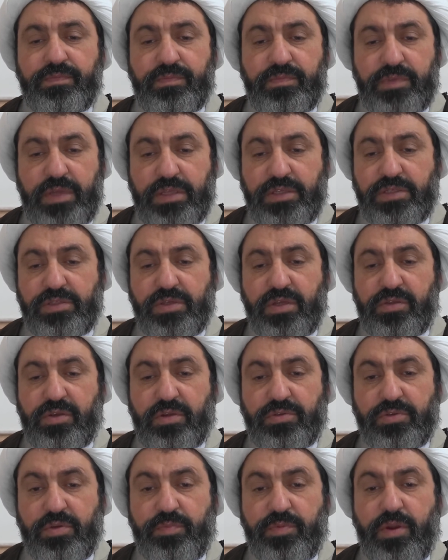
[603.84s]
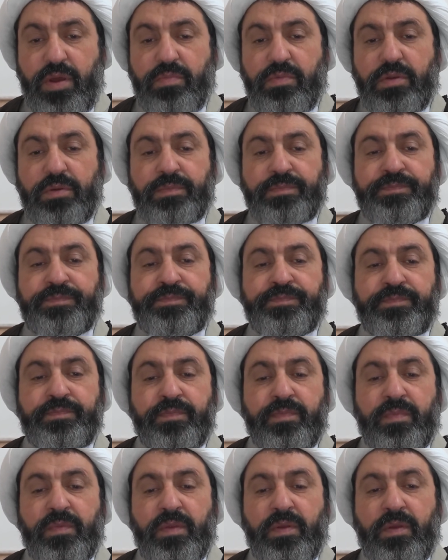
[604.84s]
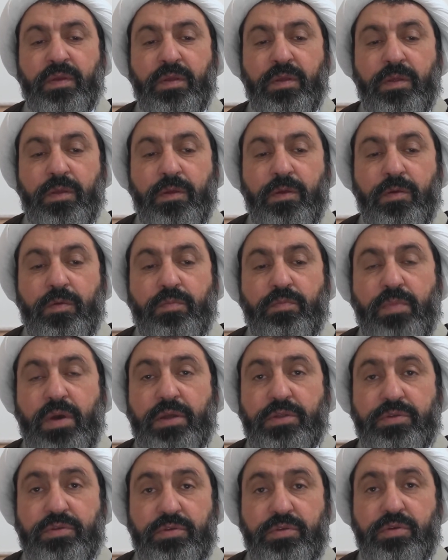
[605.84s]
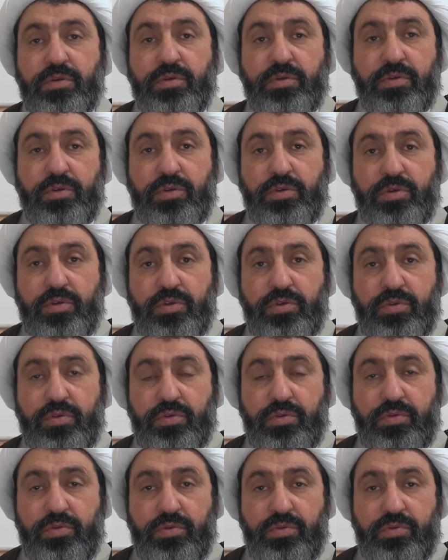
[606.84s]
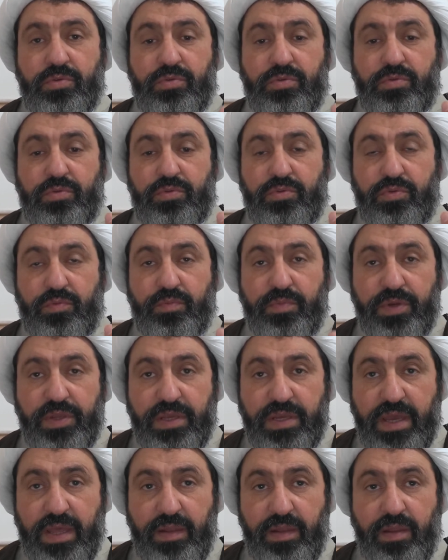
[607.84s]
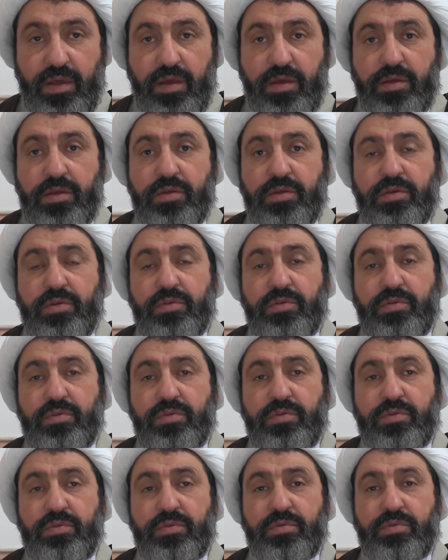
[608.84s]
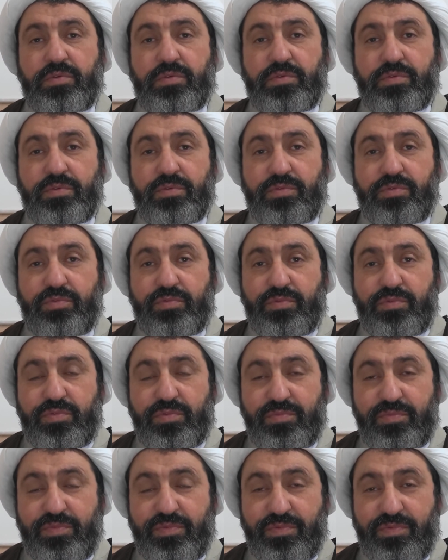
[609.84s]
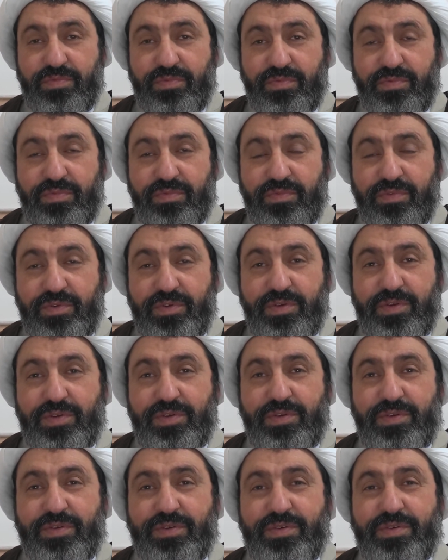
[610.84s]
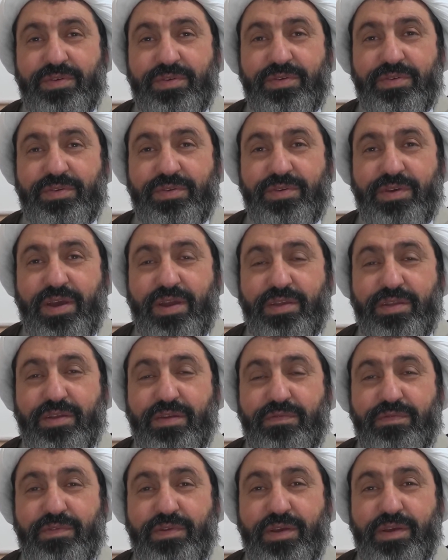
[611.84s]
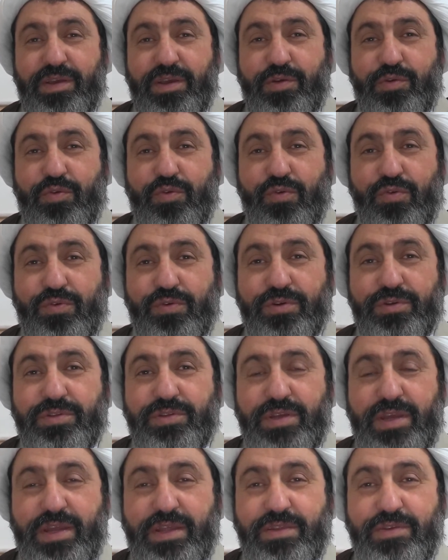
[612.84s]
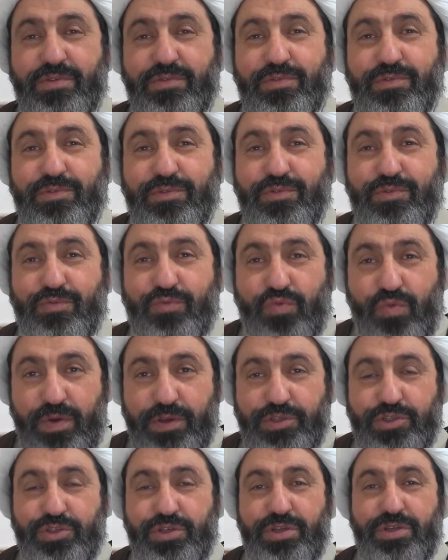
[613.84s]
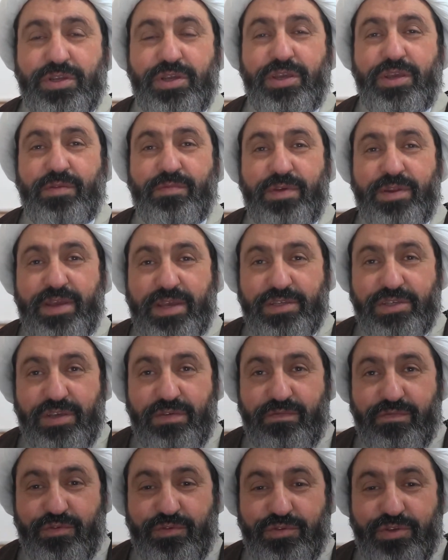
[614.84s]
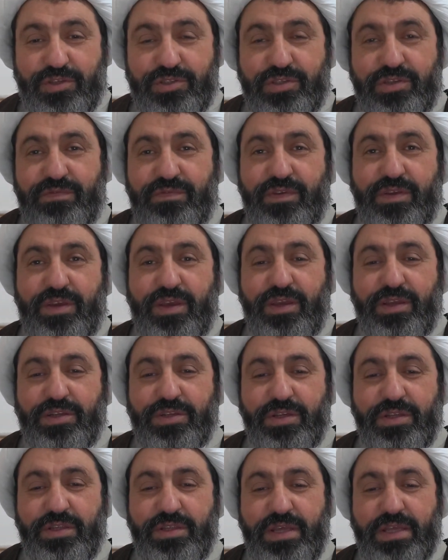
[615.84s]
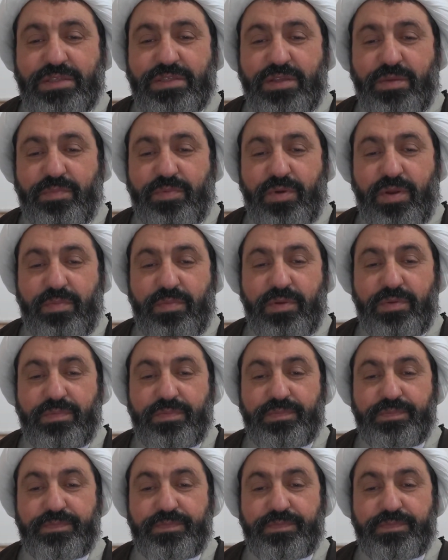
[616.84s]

That is not also a problem. But to bring Allah to kind of like a court and you know you question him and ask him for justification that's the problem